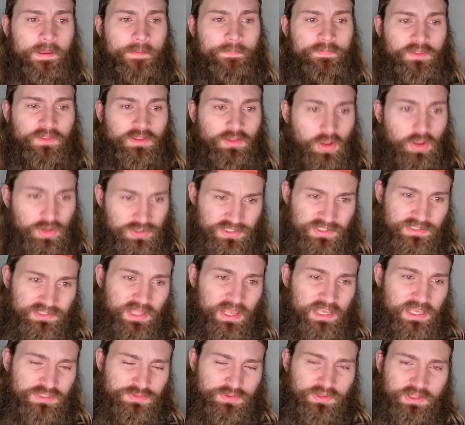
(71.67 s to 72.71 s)
Lost his
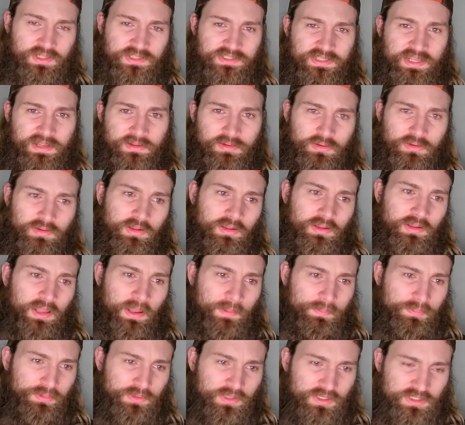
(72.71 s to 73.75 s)
last one against Taylor
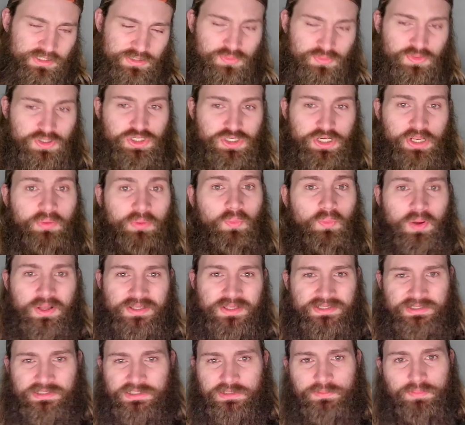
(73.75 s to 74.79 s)
Lapolis, which it
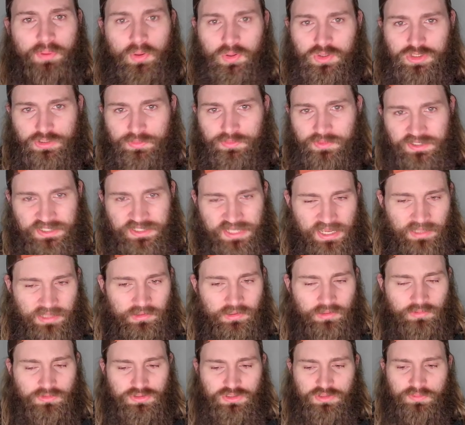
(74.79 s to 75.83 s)
wasn't supposed to be
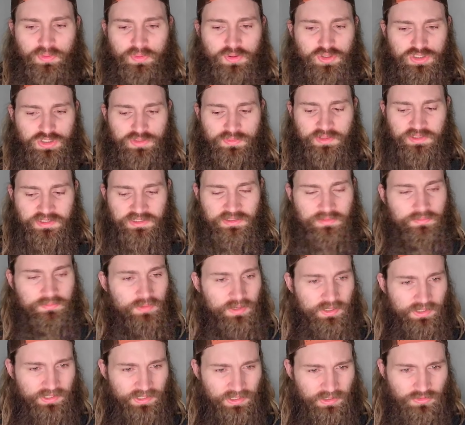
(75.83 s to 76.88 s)
Taylor, it was supposed to be
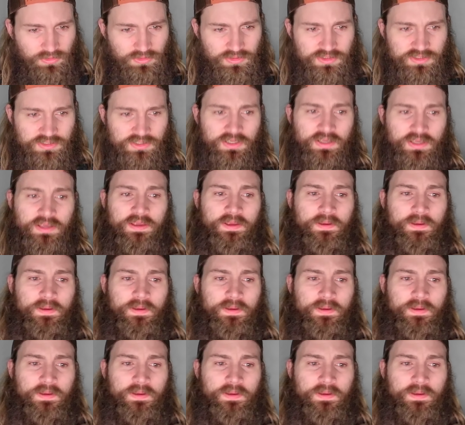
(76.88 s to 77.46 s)
somebody else.